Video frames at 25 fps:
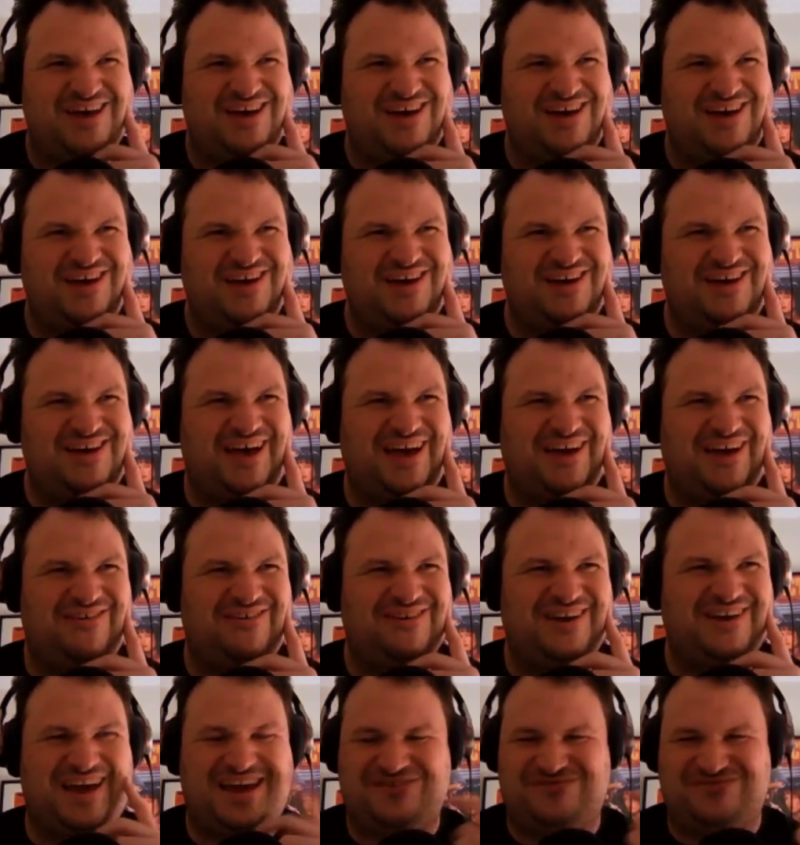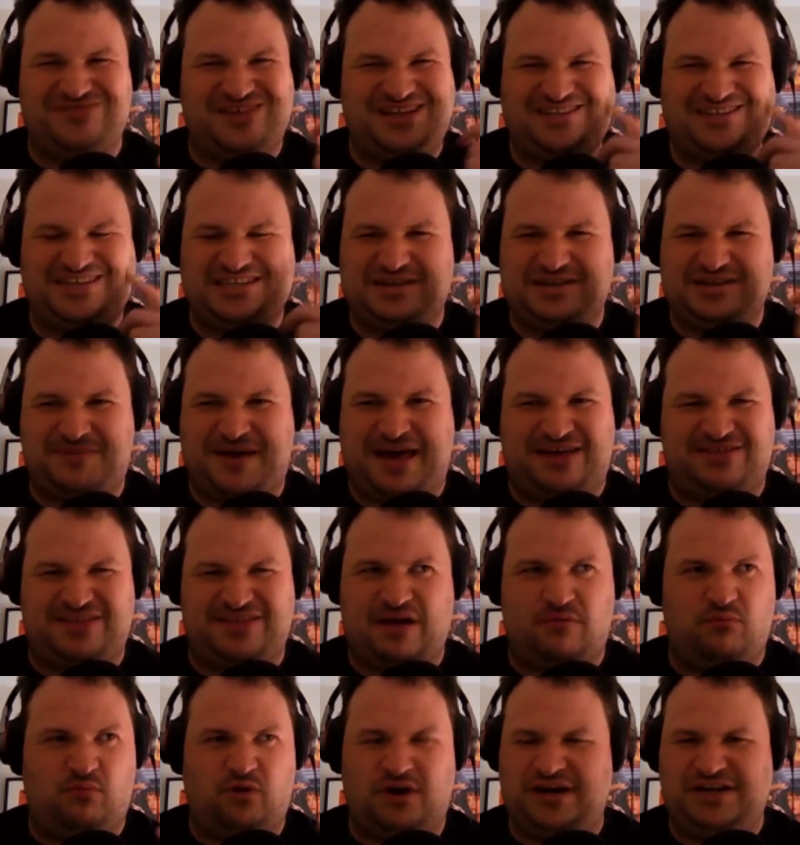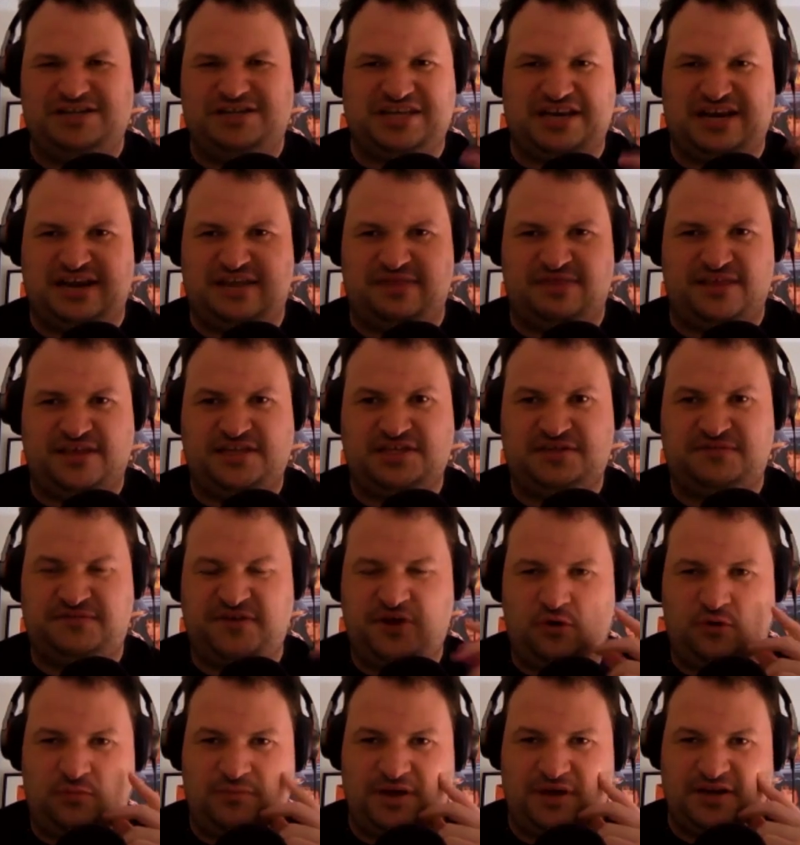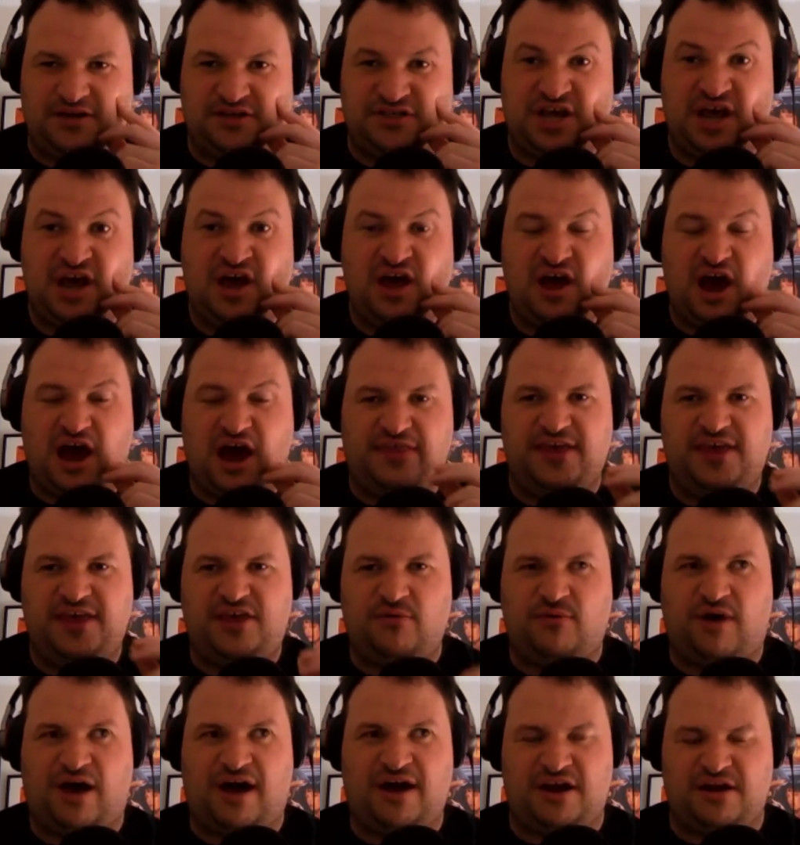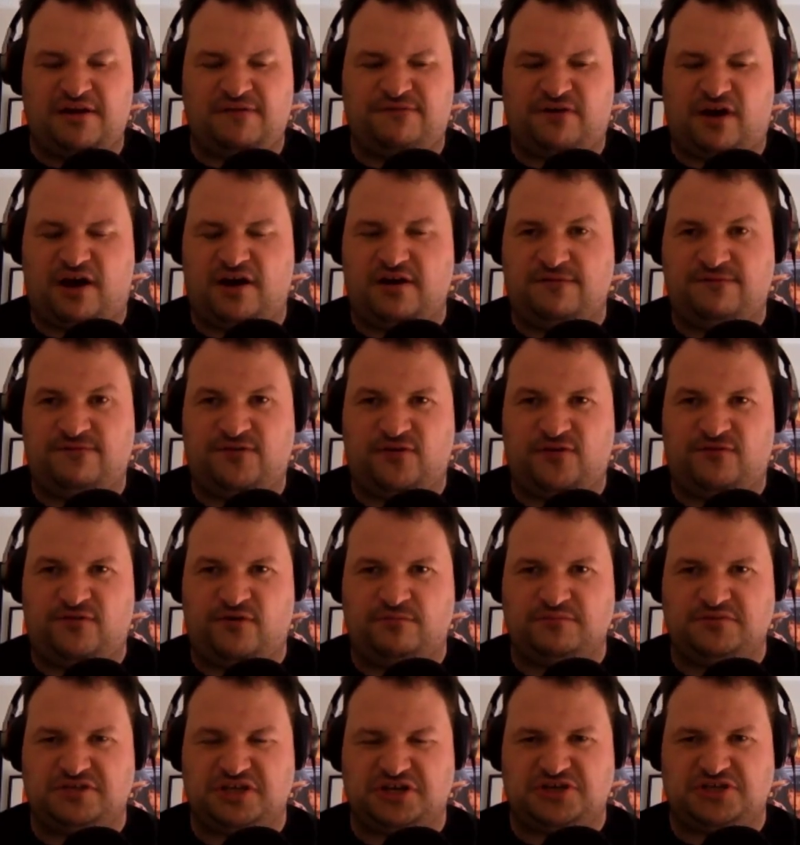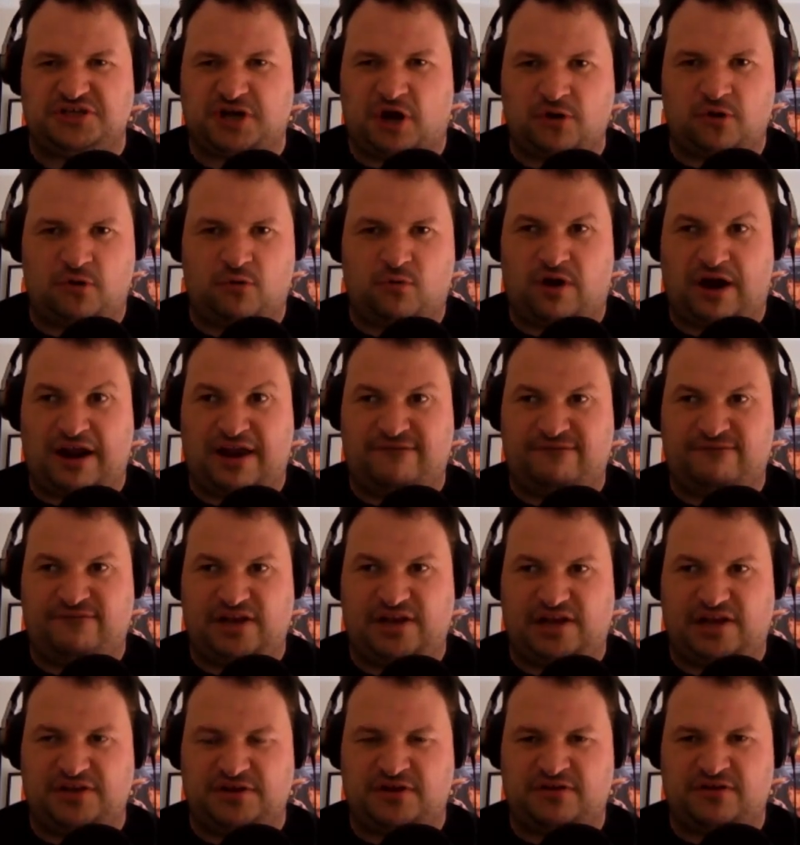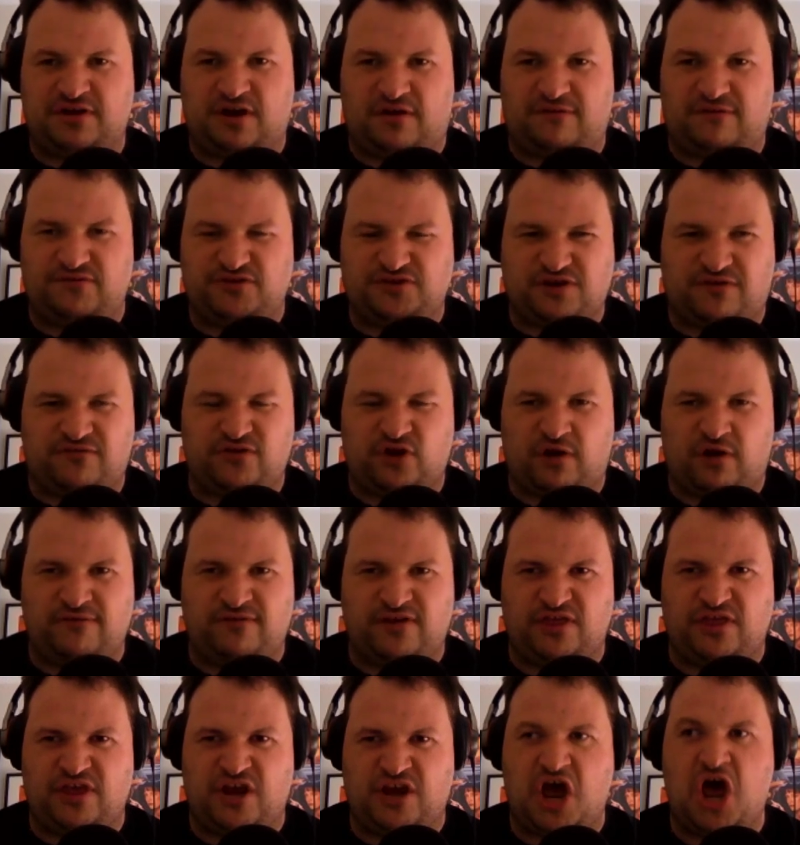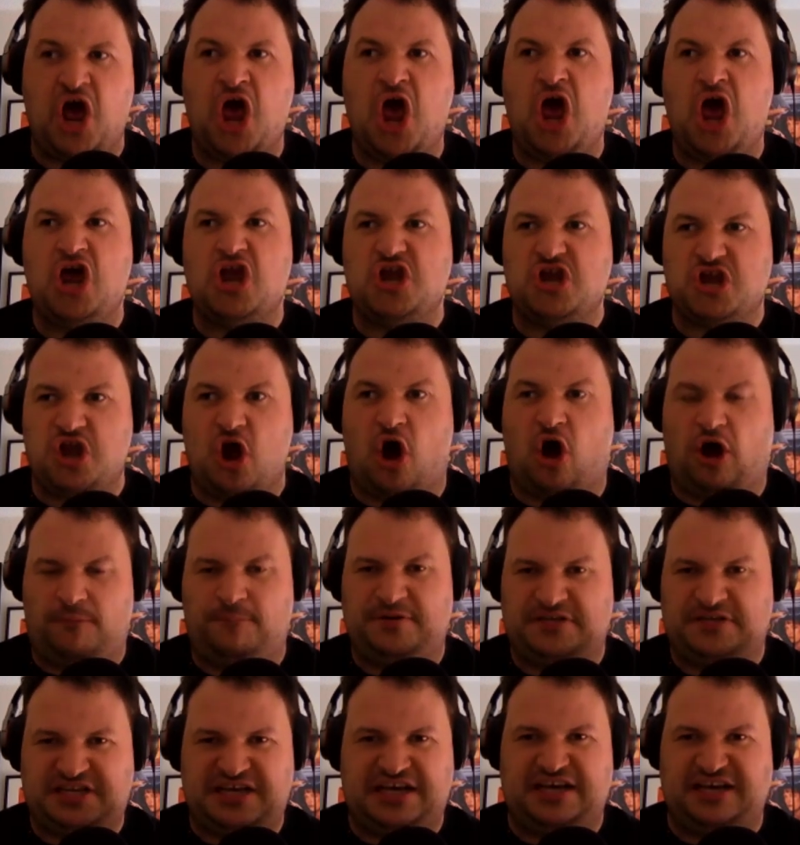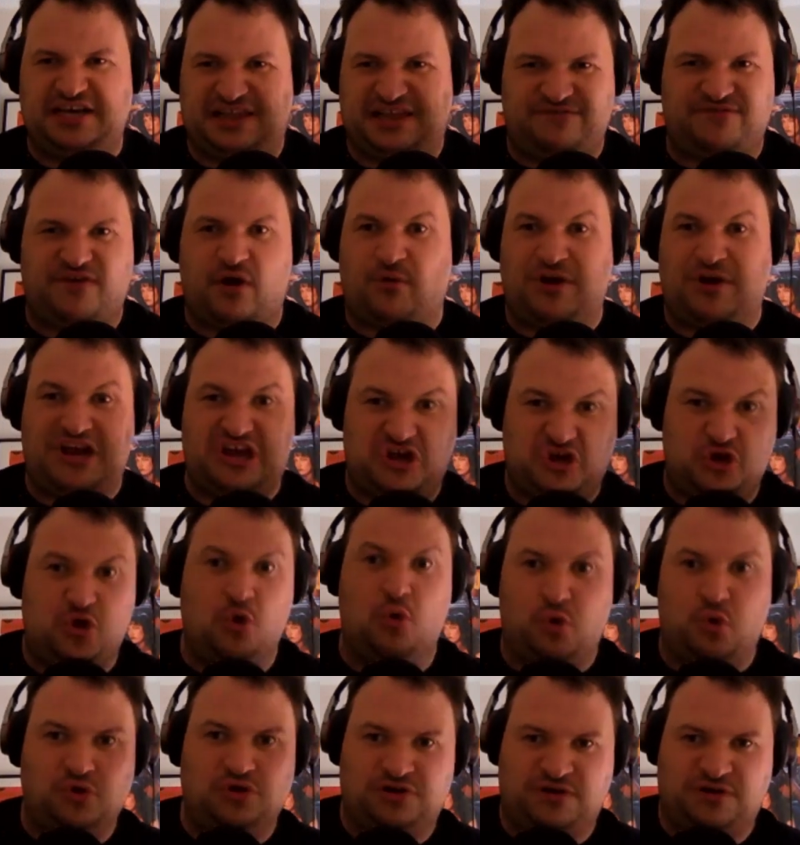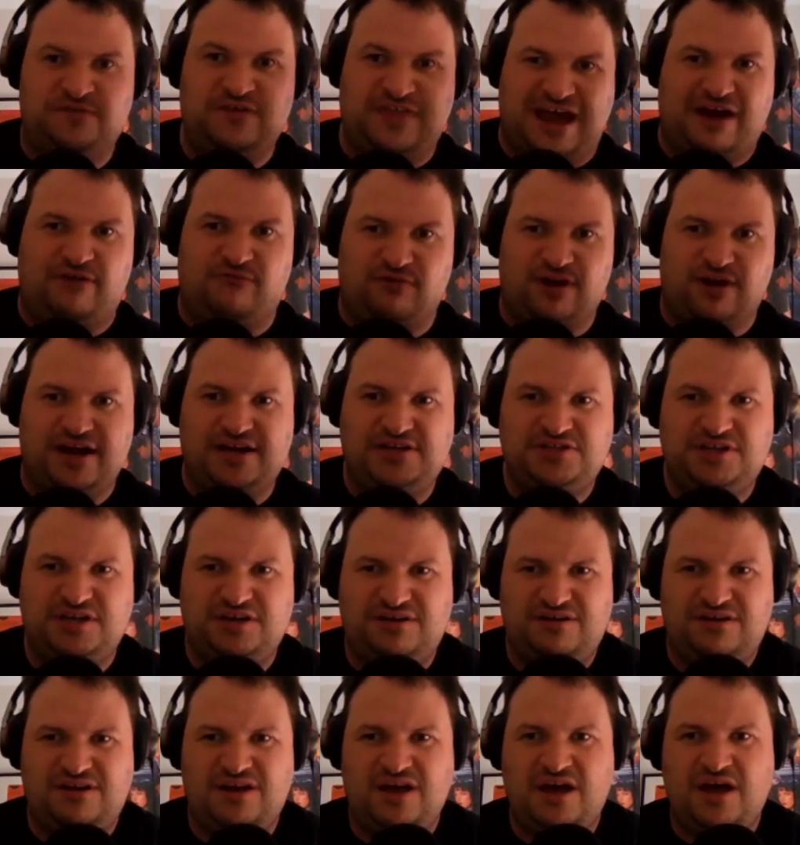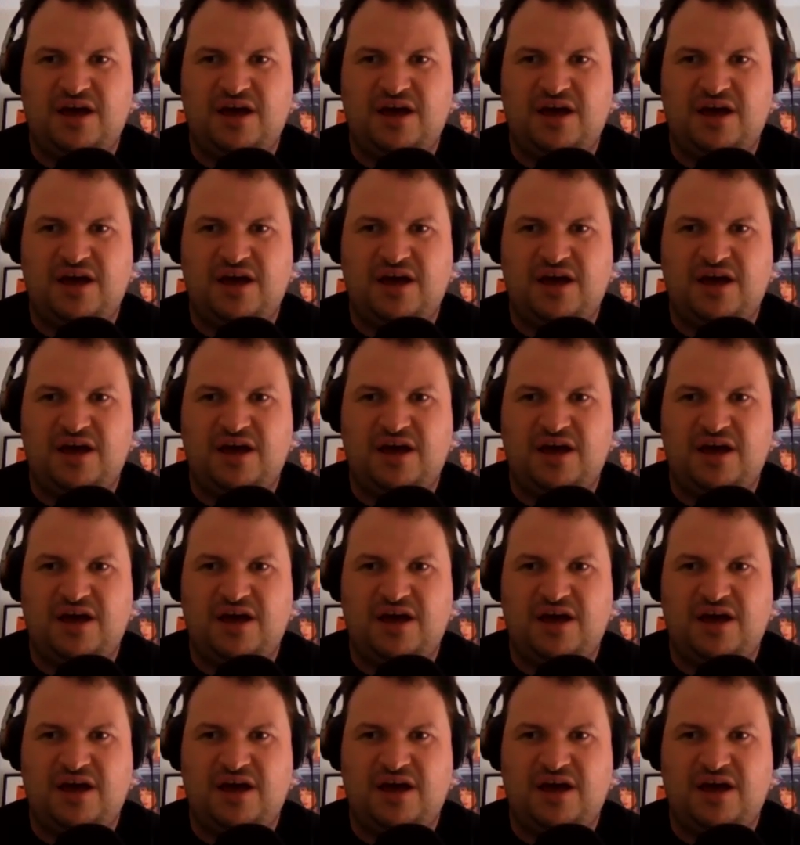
hang on, if this is about that, what is it in this film? And I think you are going to find a few films that don't quite have philosophical conflict that are not particularly very good for that reason.